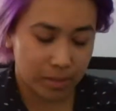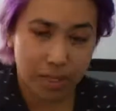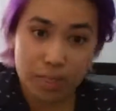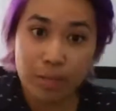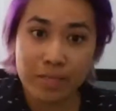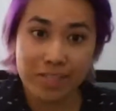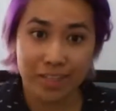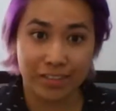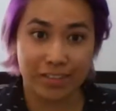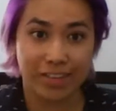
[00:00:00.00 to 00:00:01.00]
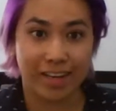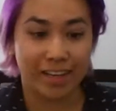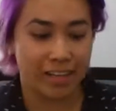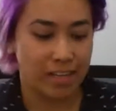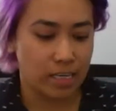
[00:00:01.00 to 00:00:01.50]
Depends on how you look at
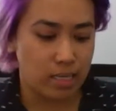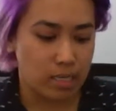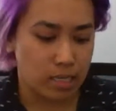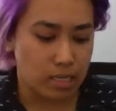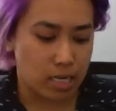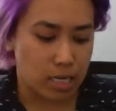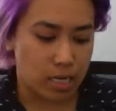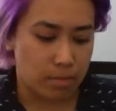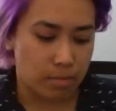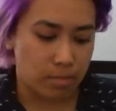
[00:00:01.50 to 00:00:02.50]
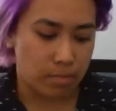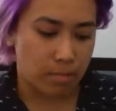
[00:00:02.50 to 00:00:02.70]
it.